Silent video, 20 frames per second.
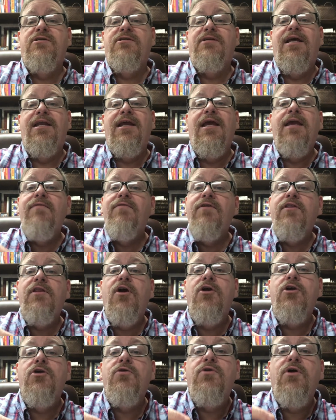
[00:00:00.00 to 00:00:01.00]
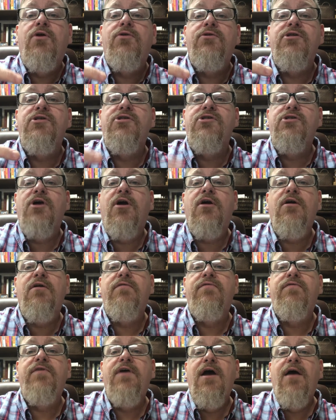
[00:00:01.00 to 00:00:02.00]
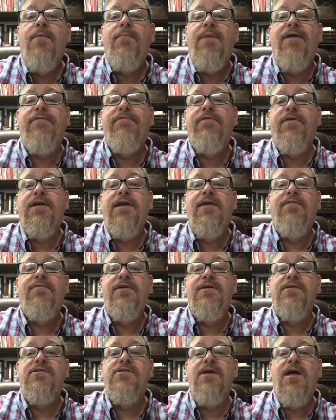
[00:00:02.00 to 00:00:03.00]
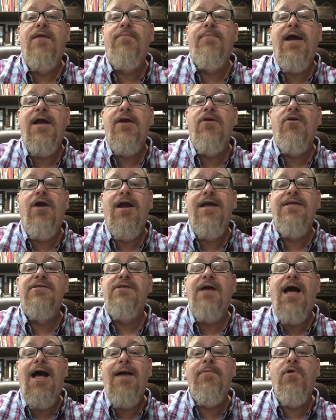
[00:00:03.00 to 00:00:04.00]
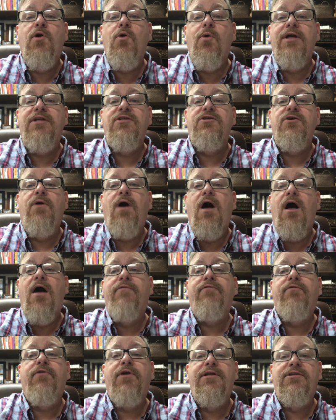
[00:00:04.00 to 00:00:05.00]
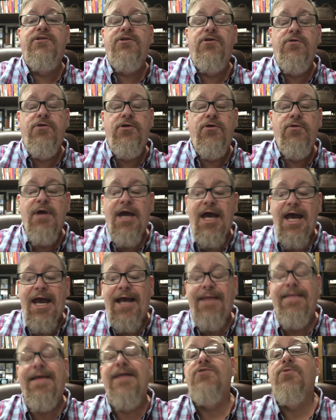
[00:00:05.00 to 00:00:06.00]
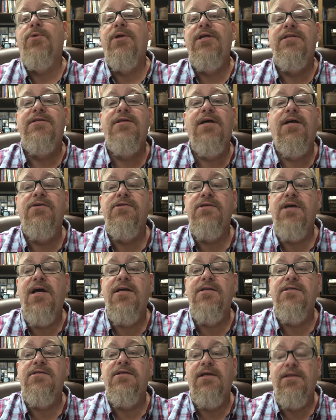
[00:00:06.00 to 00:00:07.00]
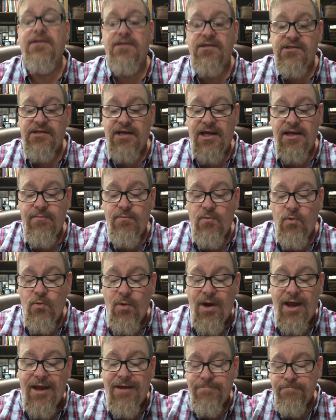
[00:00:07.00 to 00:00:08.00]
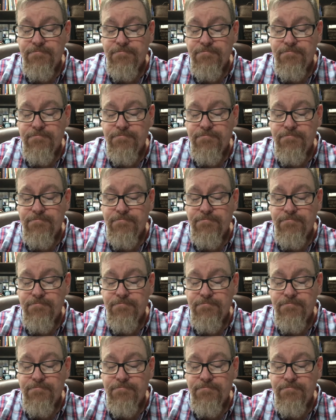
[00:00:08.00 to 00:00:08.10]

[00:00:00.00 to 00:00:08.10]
said, even though you don't deserve my forgiveness and my grace, I'm going to offer it to you. And that's what he tells us in the same way.